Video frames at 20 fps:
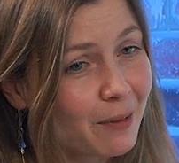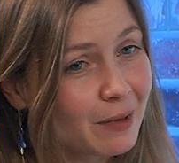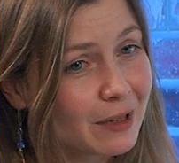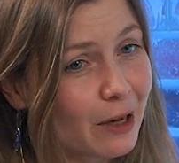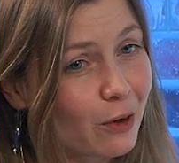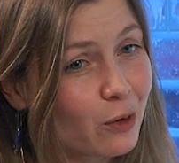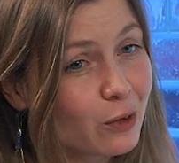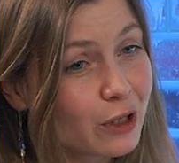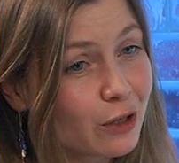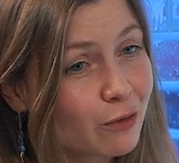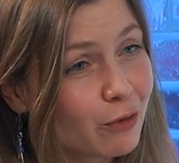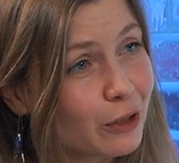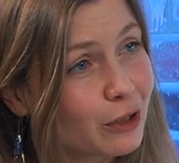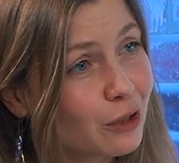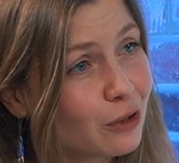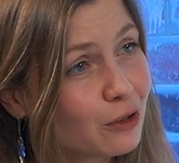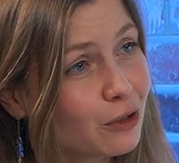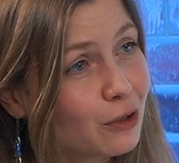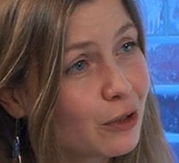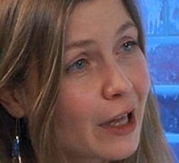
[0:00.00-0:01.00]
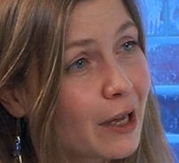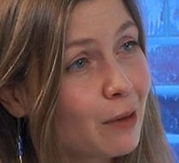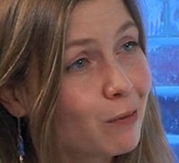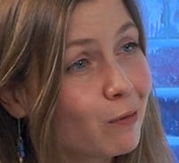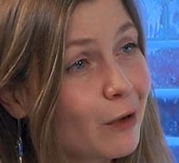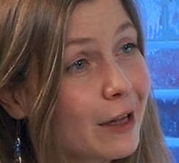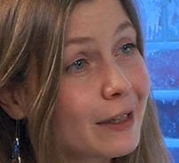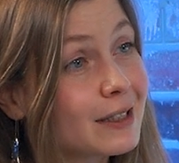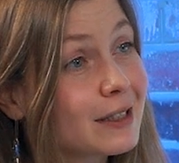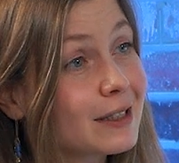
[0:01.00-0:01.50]
They also wanted to name
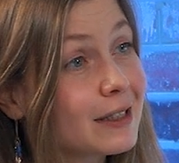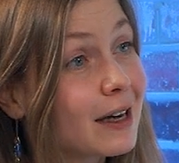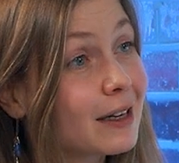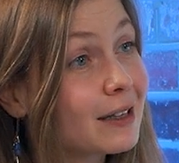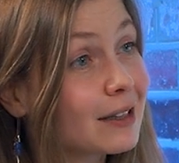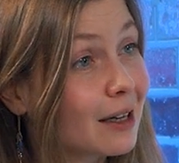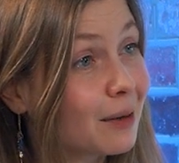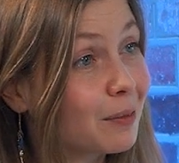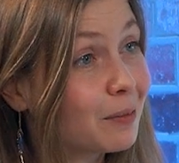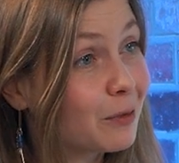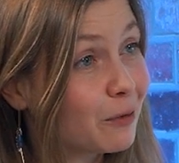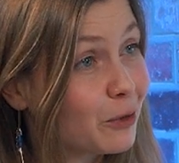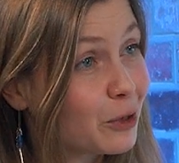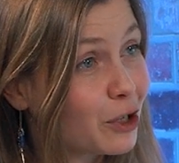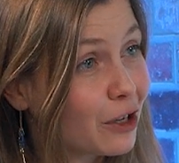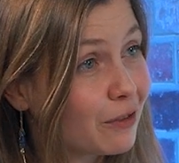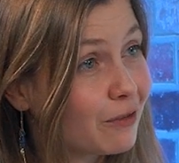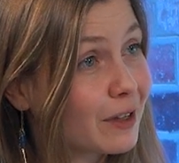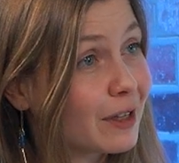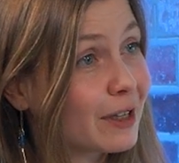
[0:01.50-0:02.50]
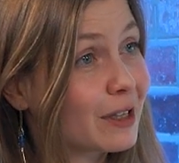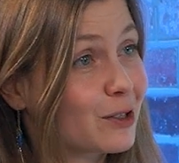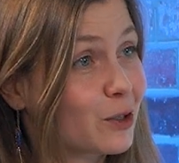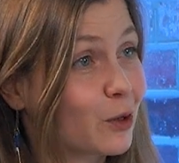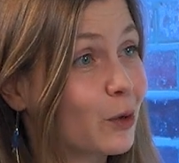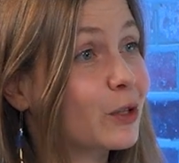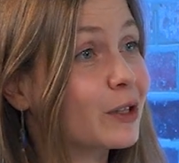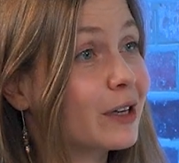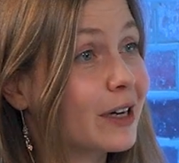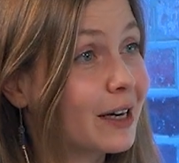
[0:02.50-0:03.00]
one startup, which I think is
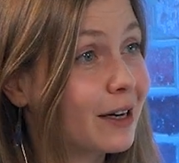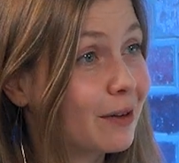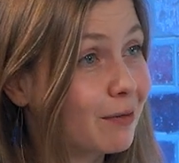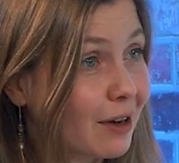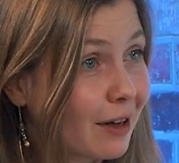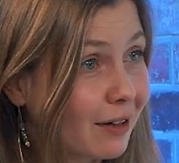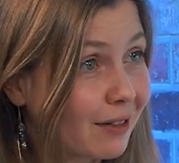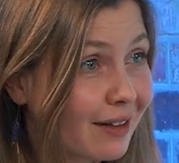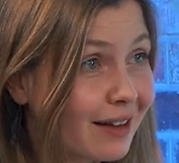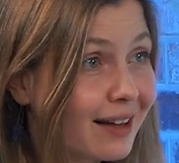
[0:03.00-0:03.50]
doing really well,